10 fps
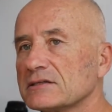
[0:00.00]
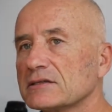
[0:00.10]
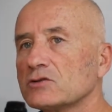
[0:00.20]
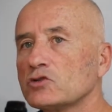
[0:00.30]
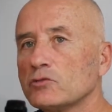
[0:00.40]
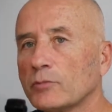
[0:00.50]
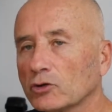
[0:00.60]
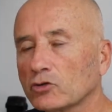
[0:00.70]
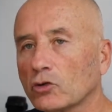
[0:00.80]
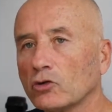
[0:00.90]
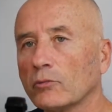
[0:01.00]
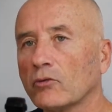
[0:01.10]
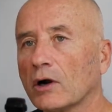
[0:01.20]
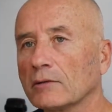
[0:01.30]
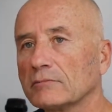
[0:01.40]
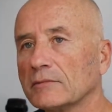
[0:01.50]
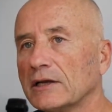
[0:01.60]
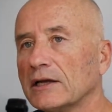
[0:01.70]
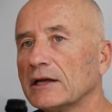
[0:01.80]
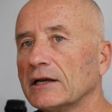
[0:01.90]
However,
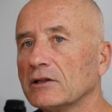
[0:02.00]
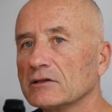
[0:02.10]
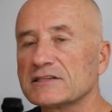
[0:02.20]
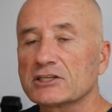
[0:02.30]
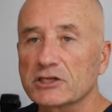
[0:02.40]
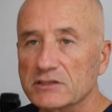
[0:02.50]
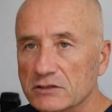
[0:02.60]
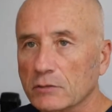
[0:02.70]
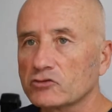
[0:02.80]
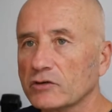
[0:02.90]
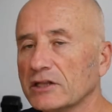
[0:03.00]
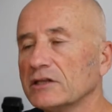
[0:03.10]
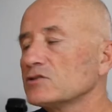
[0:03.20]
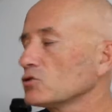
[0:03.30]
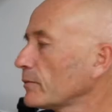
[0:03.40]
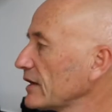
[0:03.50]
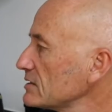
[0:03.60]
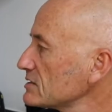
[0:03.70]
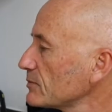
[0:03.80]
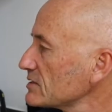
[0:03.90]
wisdom teeth are not
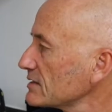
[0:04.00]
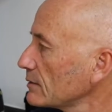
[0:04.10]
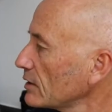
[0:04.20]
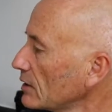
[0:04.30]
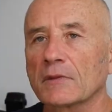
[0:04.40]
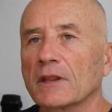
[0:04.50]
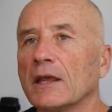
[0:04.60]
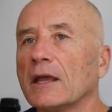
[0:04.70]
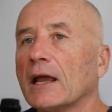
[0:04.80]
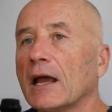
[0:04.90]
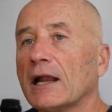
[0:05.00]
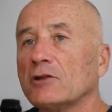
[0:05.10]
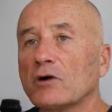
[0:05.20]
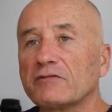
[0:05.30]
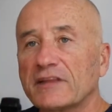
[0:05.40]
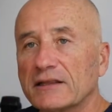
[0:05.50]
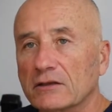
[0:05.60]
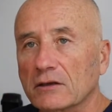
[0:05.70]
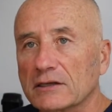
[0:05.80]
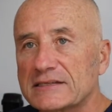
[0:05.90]
indispensable. They must be
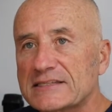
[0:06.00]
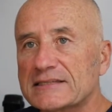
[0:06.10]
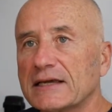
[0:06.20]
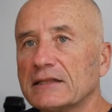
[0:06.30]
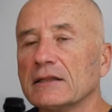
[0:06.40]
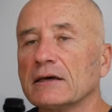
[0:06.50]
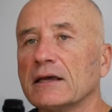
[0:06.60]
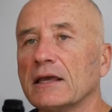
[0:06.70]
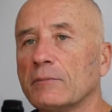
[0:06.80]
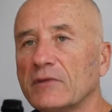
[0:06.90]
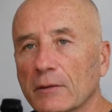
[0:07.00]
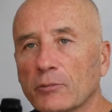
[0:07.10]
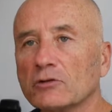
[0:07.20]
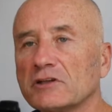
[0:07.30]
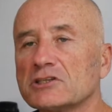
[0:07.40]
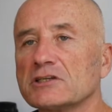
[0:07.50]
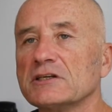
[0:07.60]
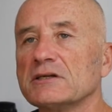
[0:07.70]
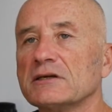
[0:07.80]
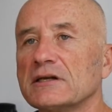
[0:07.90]
healthy and well guarded,
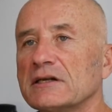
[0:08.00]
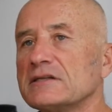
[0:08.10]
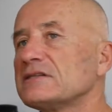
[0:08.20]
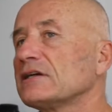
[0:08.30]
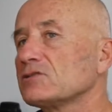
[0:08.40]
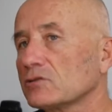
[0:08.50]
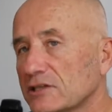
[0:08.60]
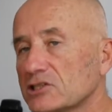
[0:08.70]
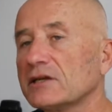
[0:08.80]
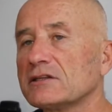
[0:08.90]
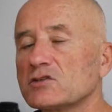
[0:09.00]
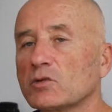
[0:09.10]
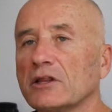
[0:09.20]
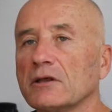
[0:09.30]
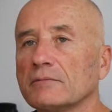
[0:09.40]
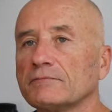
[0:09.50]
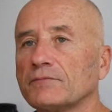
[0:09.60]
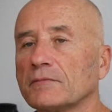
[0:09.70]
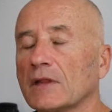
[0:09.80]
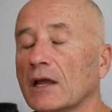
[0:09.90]
especially if they have been
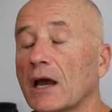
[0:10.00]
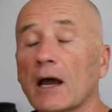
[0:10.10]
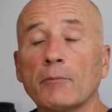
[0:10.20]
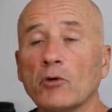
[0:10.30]
treated before.